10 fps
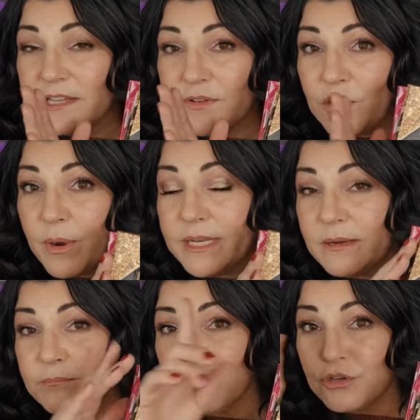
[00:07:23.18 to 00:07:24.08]
even though I
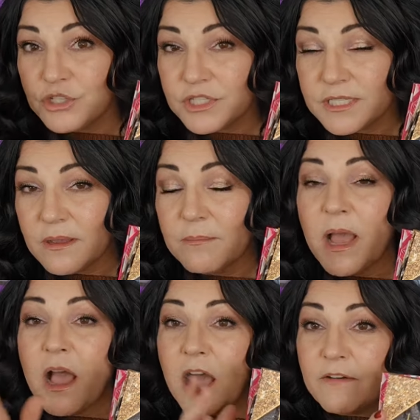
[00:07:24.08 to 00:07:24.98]
didn't purchase them
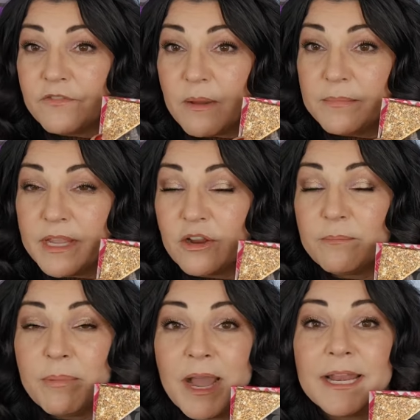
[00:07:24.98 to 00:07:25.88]
from there,
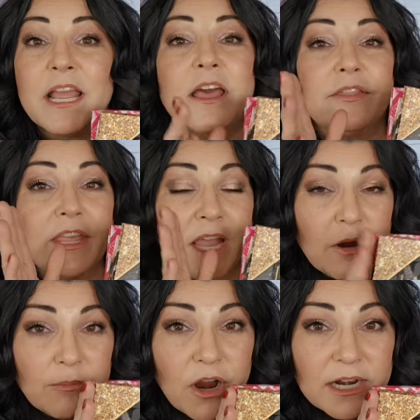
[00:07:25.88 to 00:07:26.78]
but they
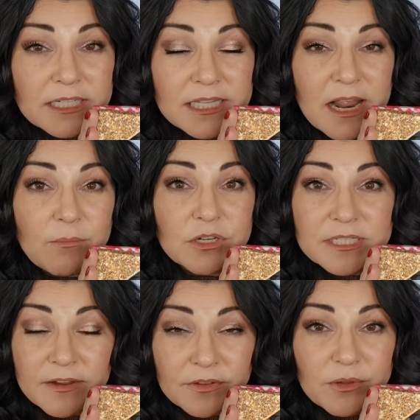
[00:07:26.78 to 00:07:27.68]
are products that I would
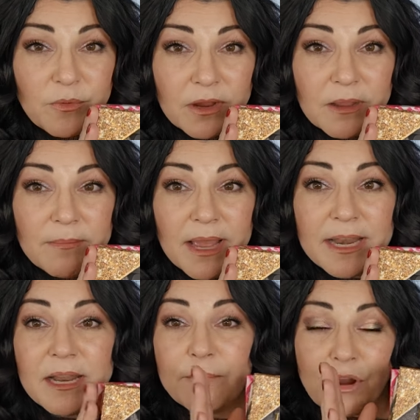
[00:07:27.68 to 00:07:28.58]
definitely
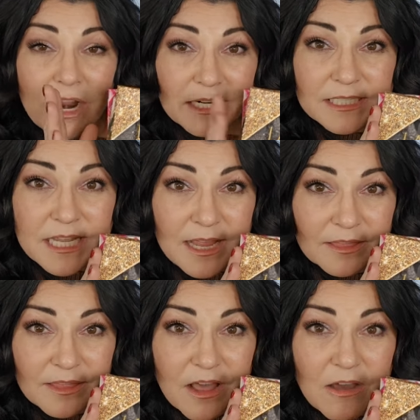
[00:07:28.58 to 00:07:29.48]
recommend and products that I
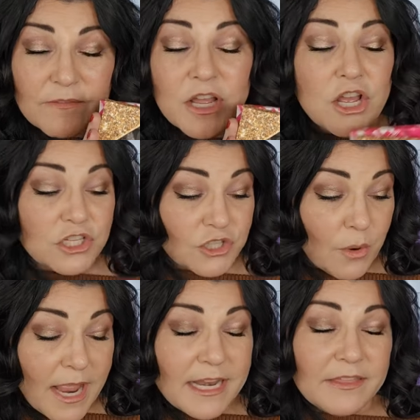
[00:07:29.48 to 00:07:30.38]
love. So
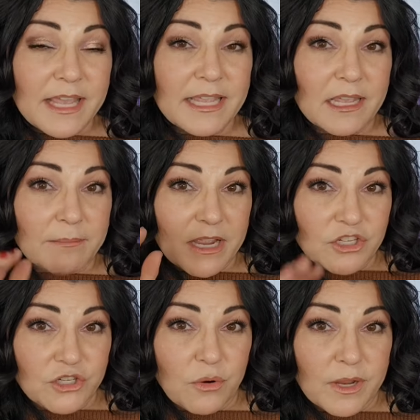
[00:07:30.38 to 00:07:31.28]
anything in my
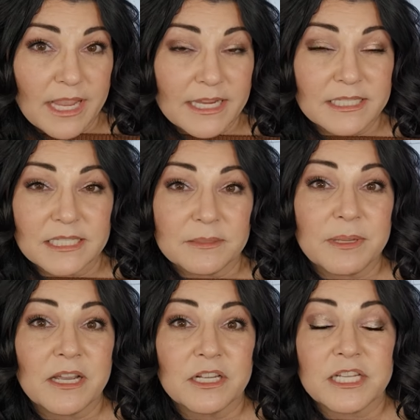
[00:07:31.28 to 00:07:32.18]
showcase, it's
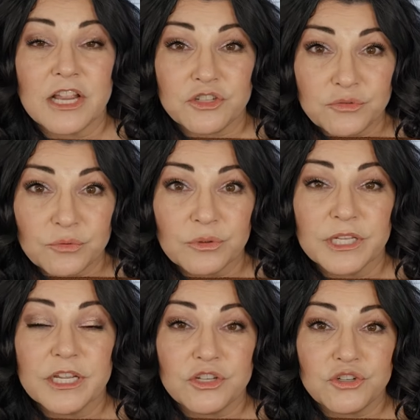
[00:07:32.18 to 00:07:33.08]
because I
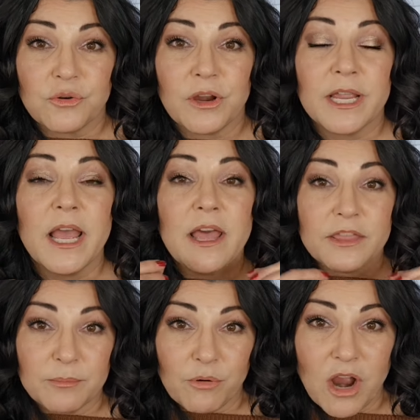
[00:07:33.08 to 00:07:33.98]
truly enjoy
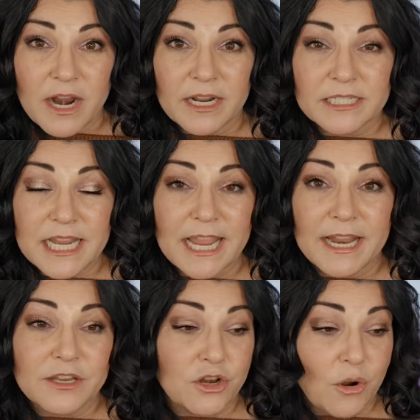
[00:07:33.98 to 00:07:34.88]
the product
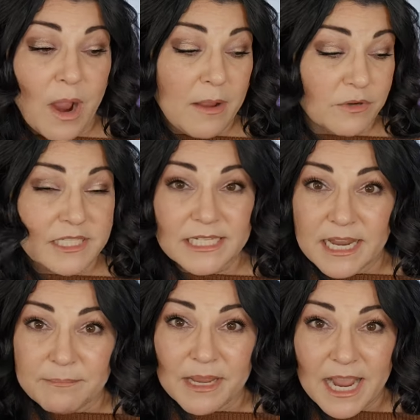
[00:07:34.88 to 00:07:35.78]
and, you know, I would
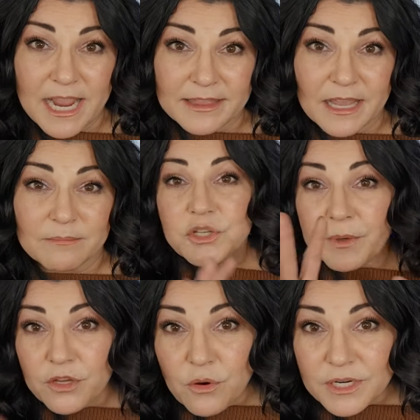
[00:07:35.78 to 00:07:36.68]
stand behind them. So
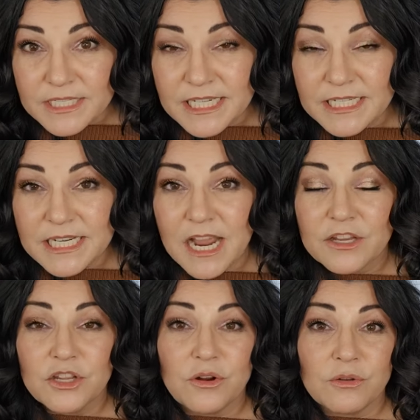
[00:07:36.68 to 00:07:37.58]
when you go to
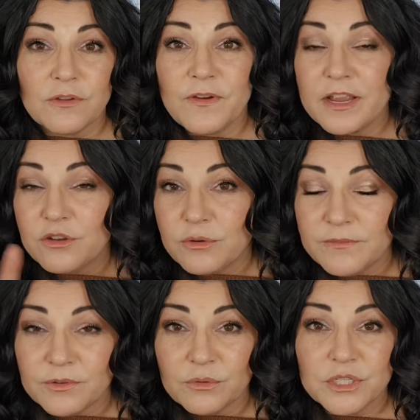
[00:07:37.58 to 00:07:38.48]
TikTok, you know, you find your
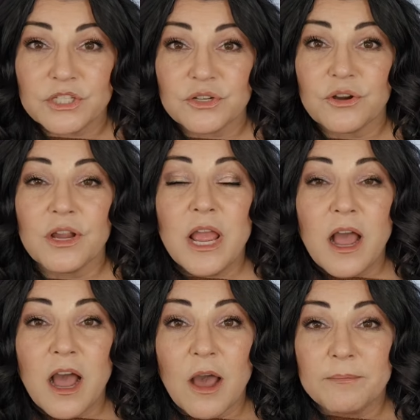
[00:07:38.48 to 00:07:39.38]
influencer,
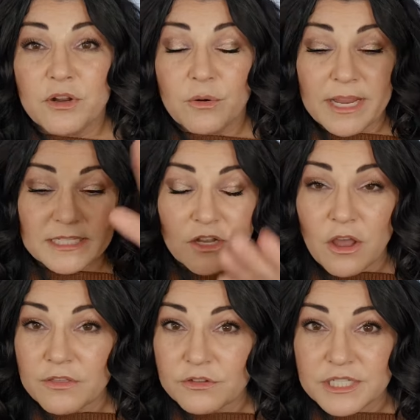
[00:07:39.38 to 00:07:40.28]
you know, has
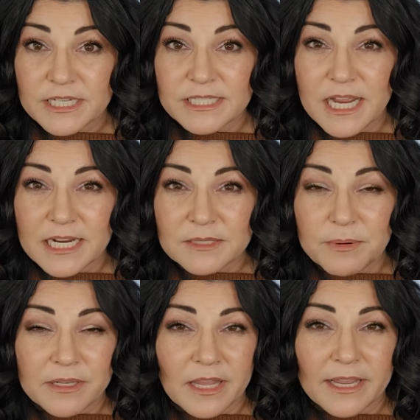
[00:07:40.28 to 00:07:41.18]
all their TikToks,
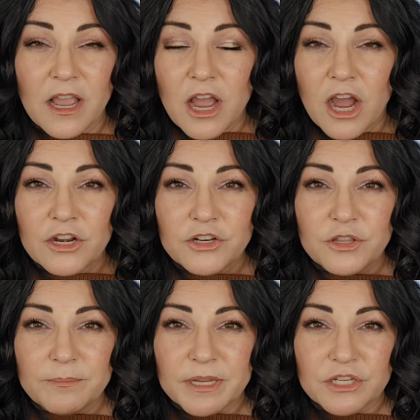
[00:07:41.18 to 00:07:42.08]
but like under
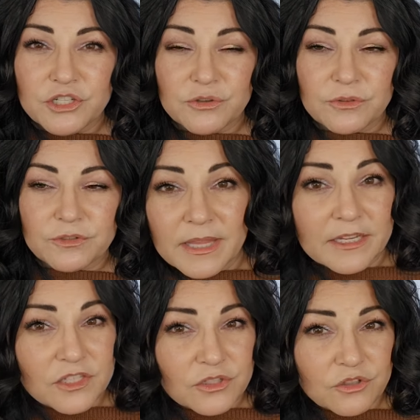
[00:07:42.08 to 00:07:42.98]
the picture, there's
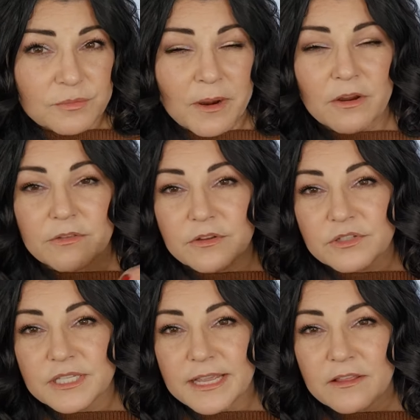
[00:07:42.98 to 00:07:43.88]
like a search bar and
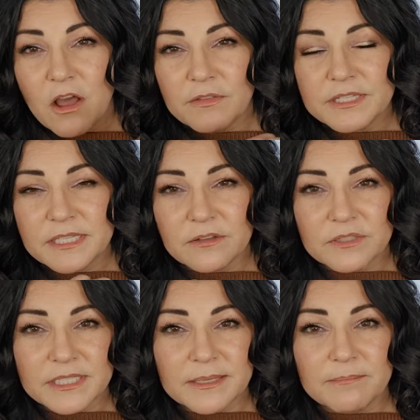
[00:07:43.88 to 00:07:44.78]
there's like all these little
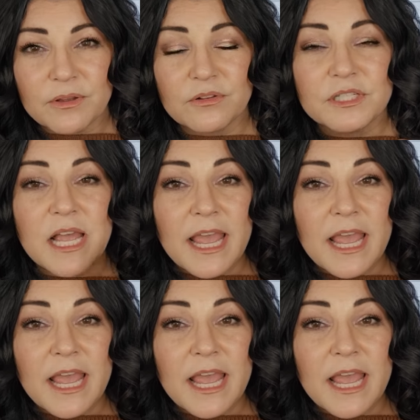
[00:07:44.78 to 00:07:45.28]
symbols